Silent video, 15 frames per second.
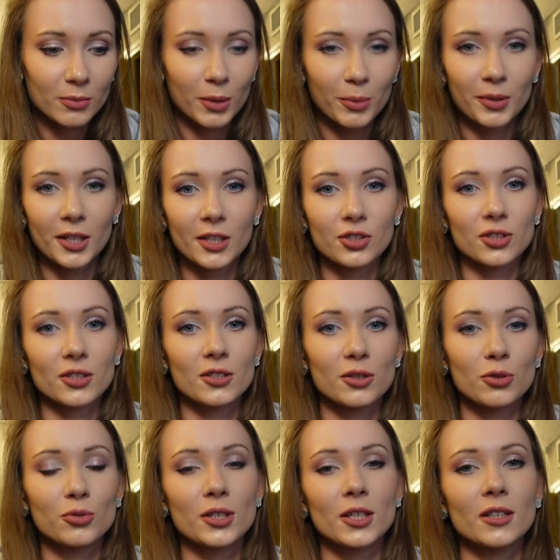Maybe they just
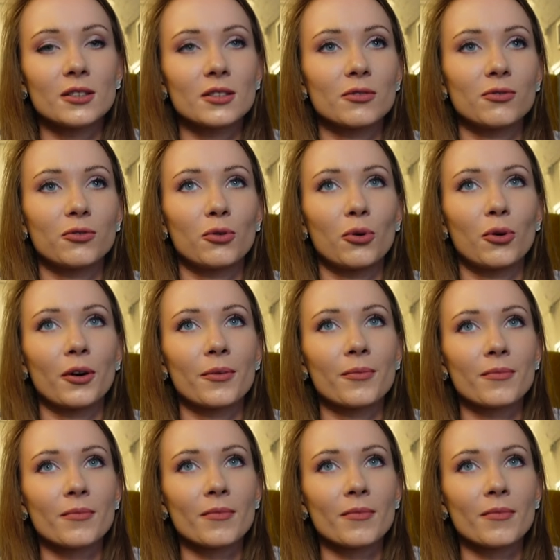use it for